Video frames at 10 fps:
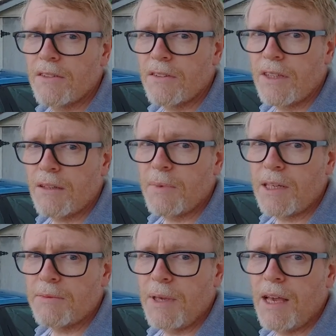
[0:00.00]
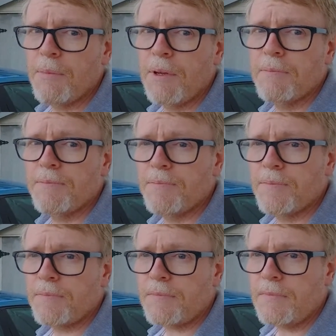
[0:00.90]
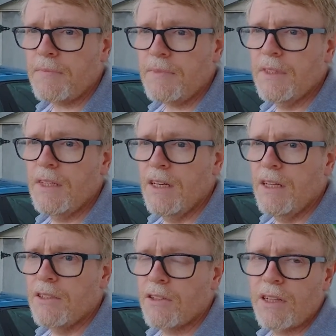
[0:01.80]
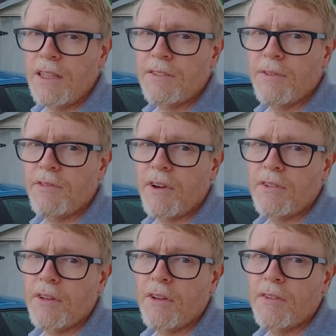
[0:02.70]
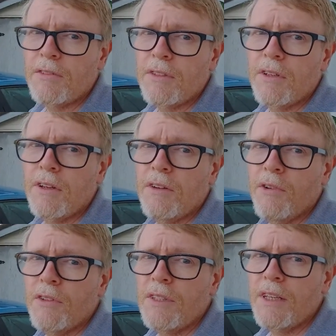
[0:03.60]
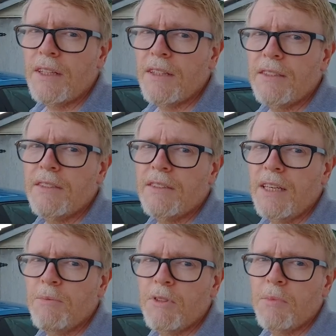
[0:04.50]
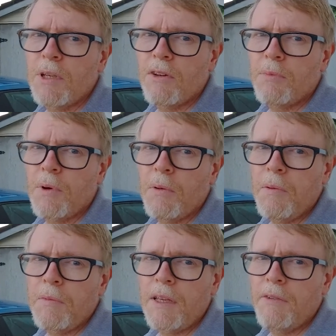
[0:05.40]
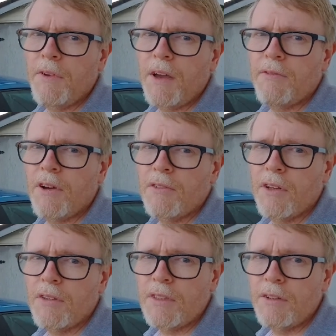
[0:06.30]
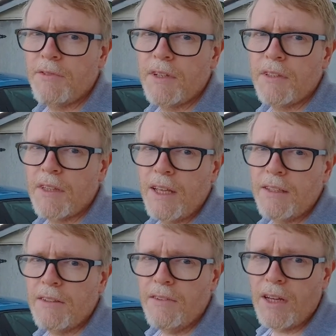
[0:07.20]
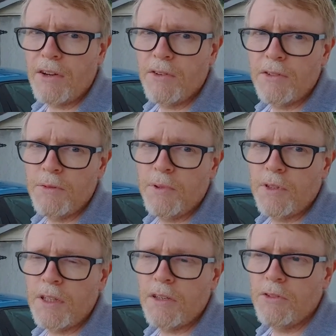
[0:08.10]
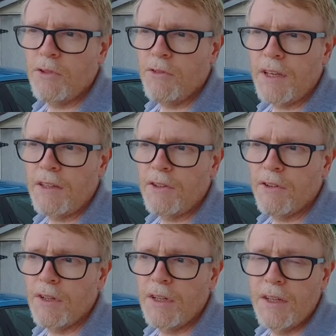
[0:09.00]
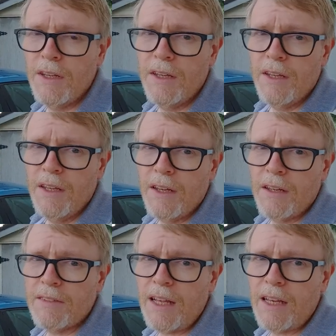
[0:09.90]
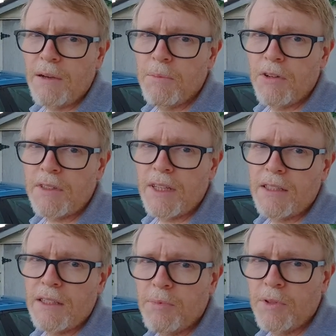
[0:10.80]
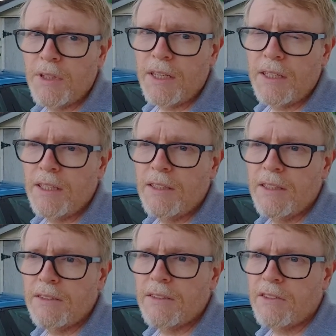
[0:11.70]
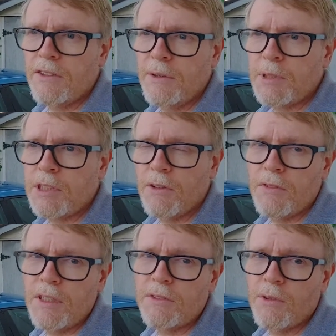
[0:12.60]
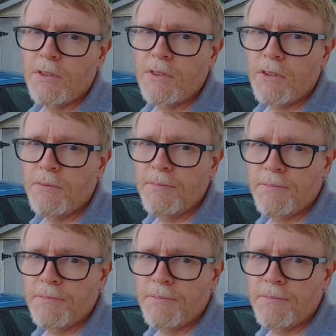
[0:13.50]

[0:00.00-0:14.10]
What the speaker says: So that makes me happy. So at least we found out one thing, that it seems to be no problem. If I found out different later, I'm going to put in a new video and telling about that and putting it in the description of this one. So